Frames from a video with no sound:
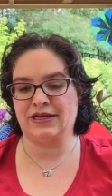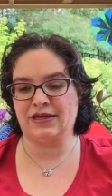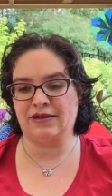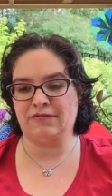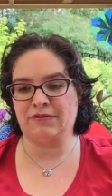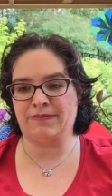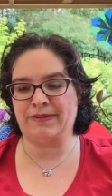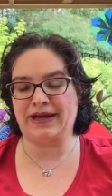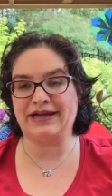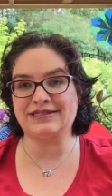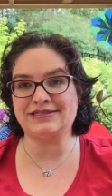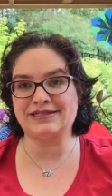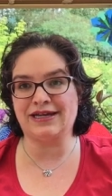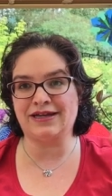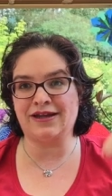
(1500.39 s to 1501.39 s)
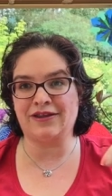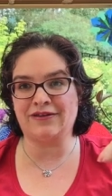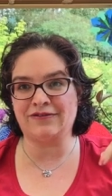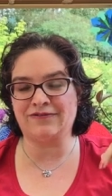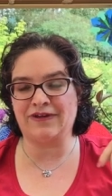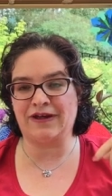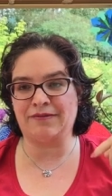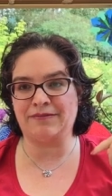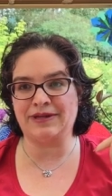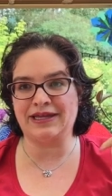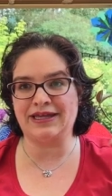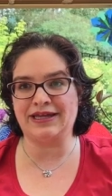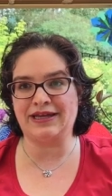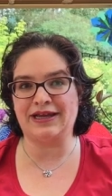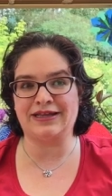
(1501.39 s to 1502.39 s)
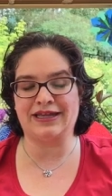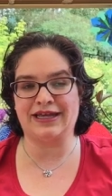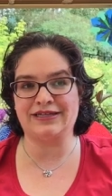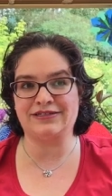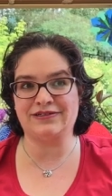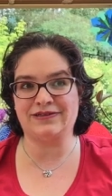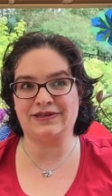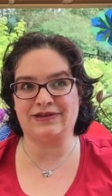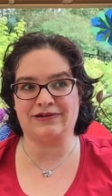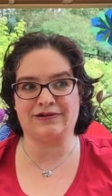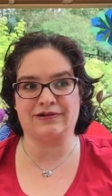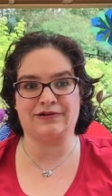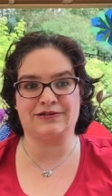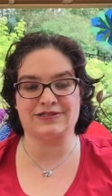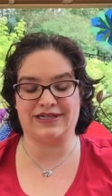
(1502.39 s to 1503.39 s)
we passed another family, and they had 2 little girls.